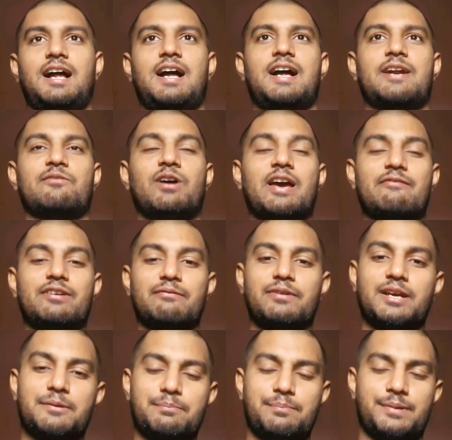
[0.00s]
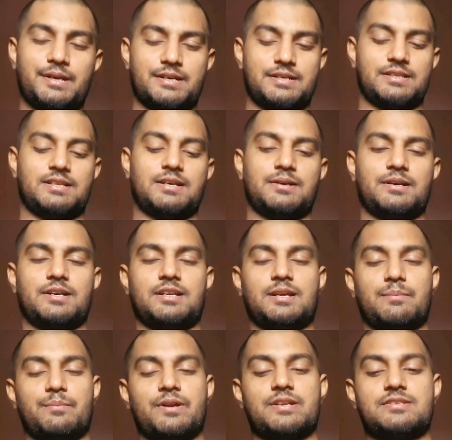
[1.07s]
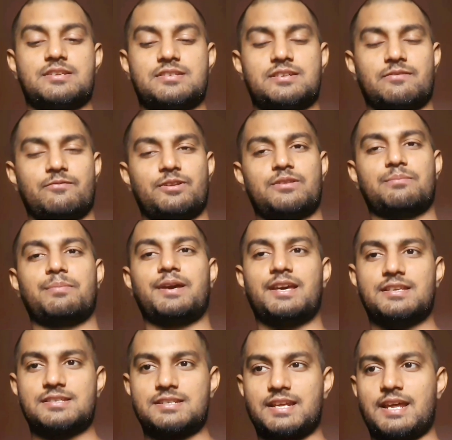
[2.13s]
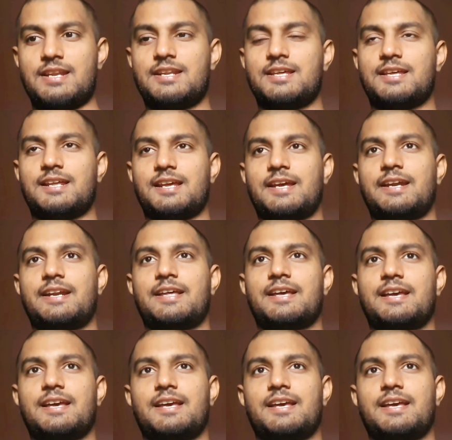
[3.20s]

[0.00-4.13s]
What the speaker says: and why we picked the number system with base 10, right?